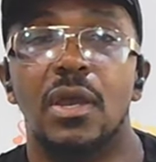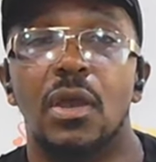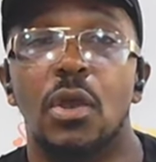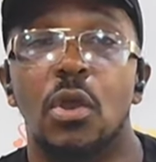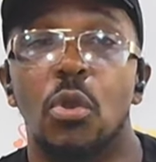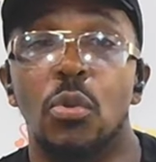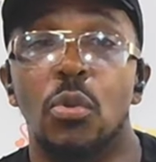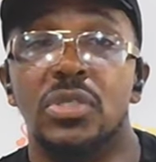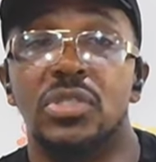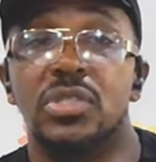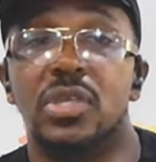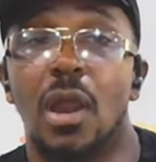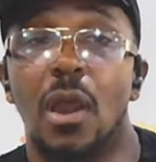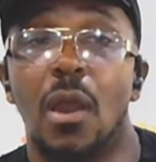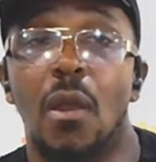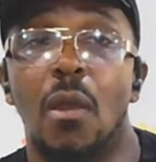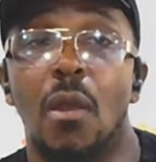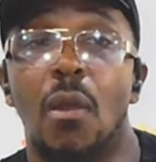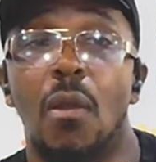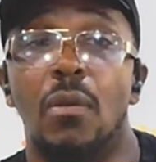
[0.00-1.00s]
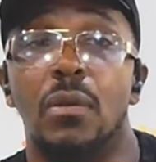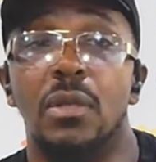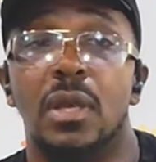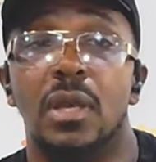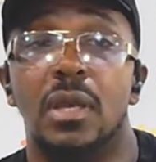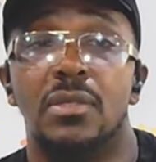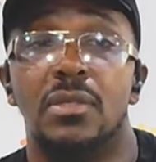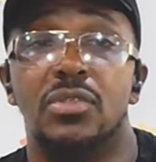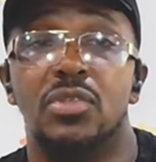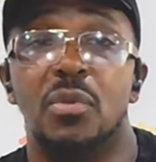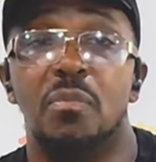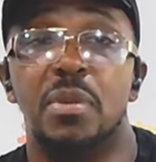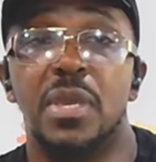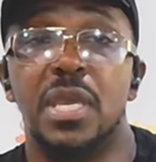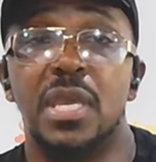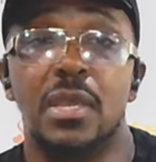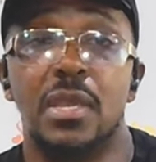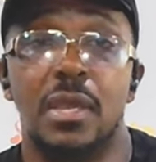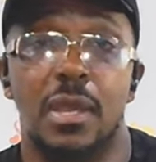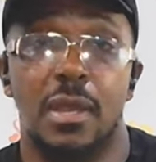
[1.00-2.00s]
who is called to
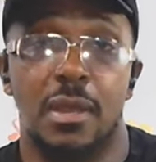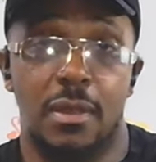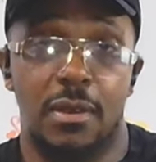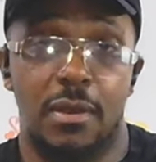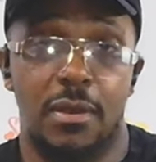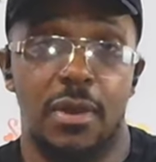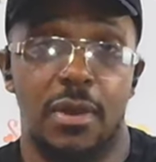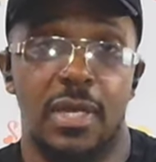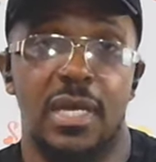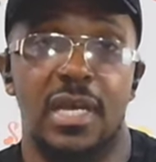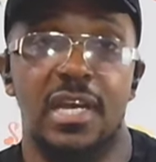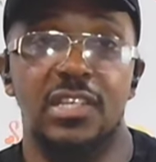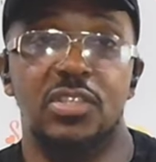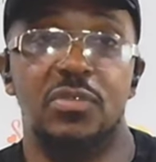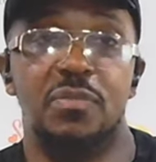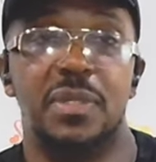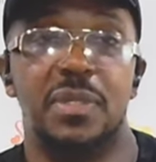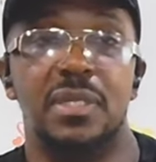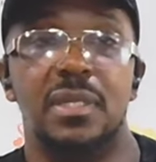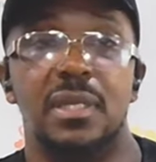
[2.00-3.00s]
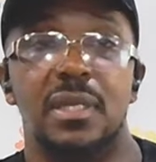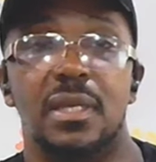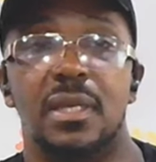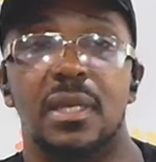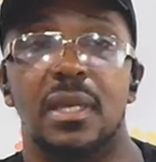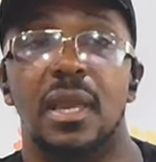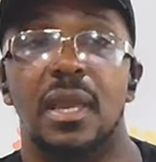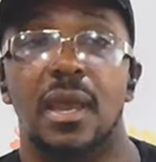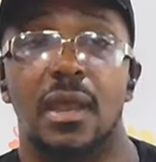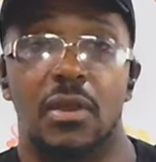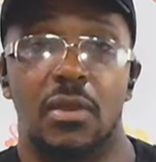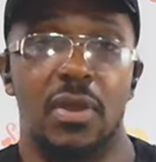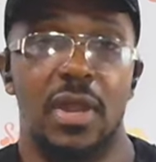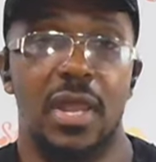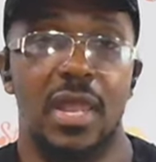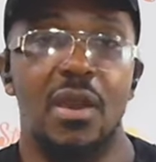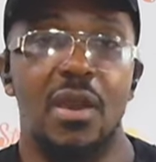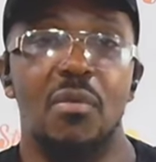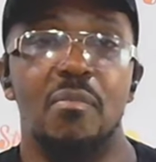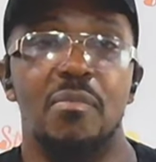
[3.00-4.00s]
be her husband, her
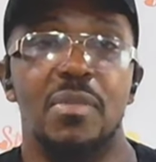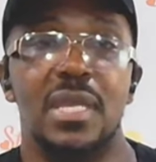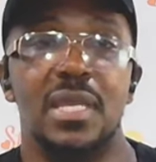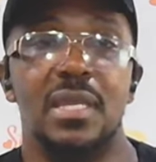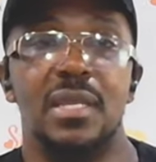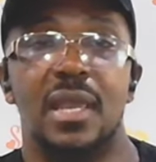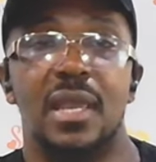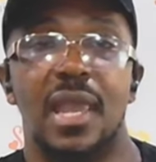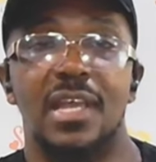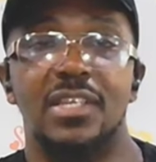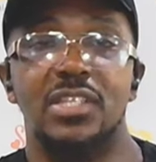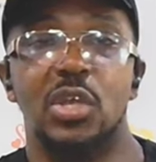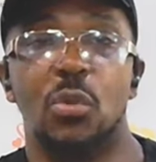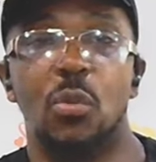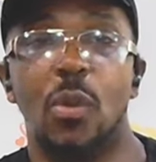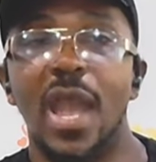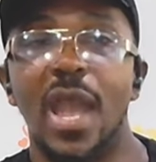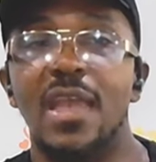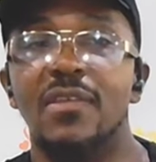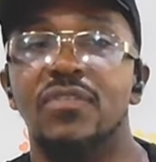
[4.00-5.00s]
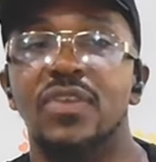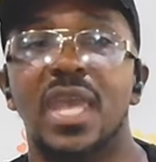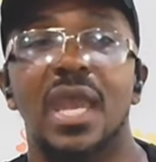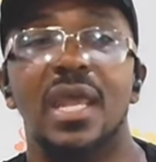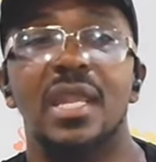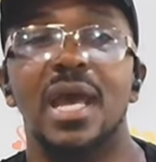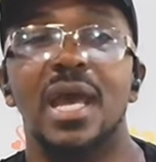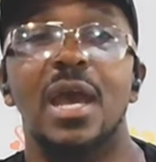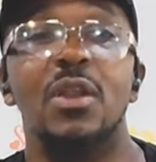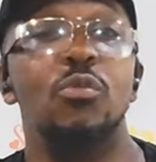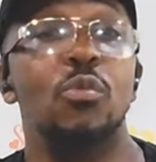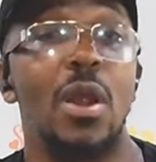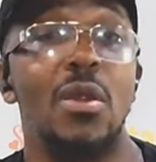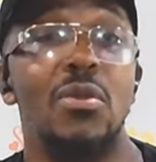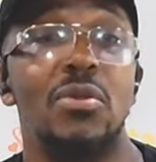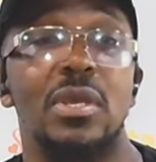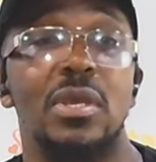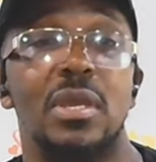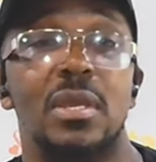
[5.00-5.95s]
helpmeet as a wife, cannot work.